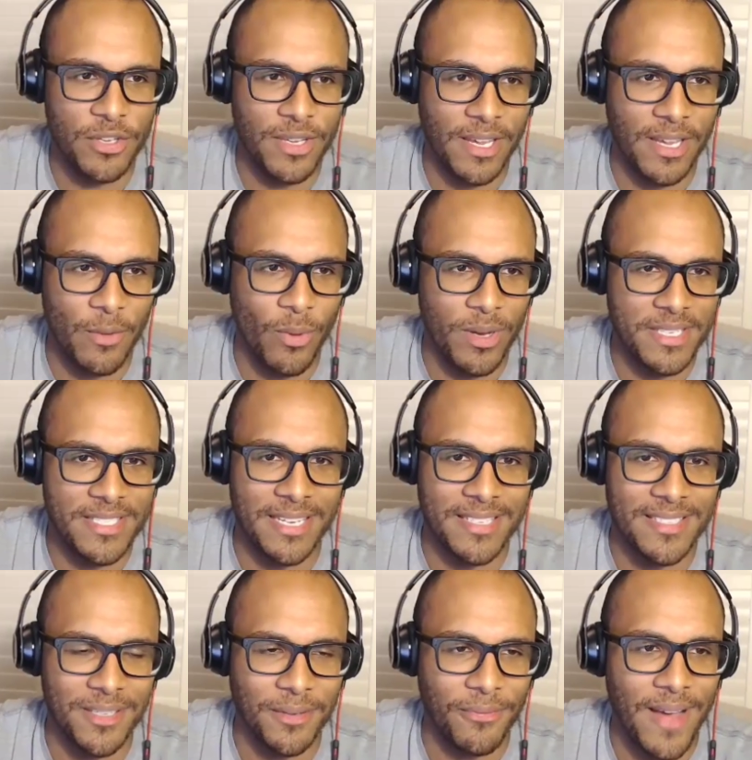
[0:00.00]
like in one
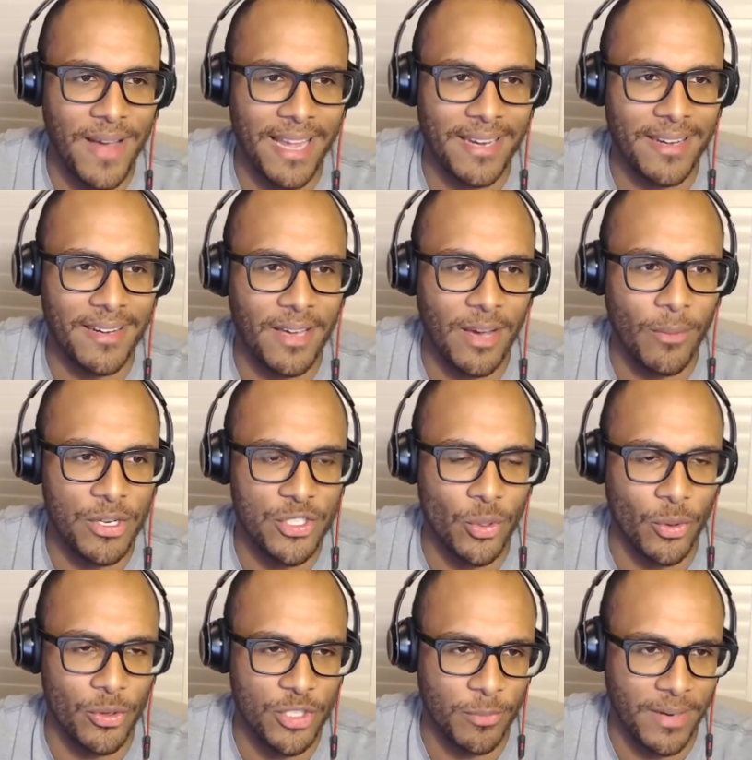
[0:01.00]
sentence define uh, what
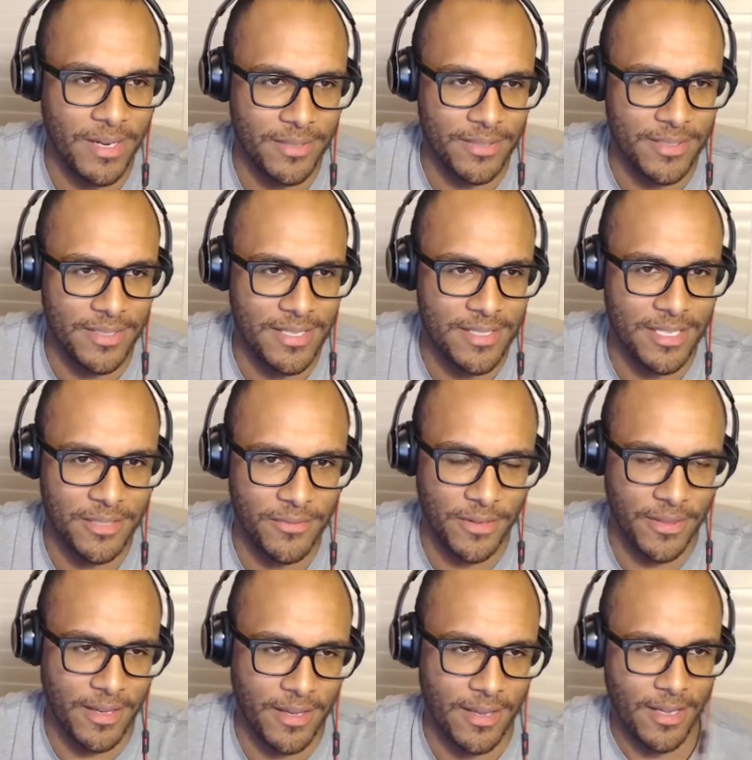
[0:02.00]
short-term rentals in just
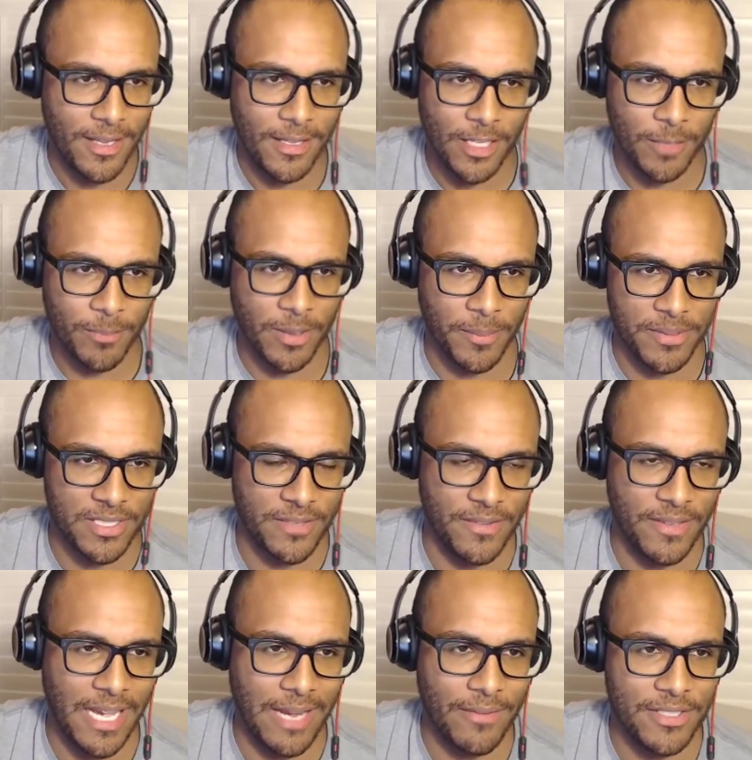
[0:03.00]
for the, the purposes of
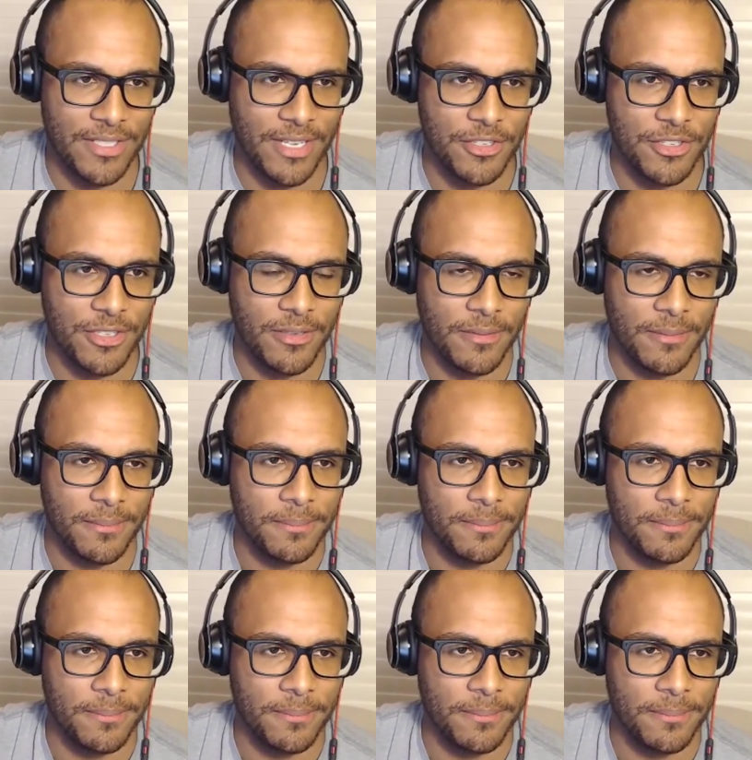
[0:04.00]
the conversation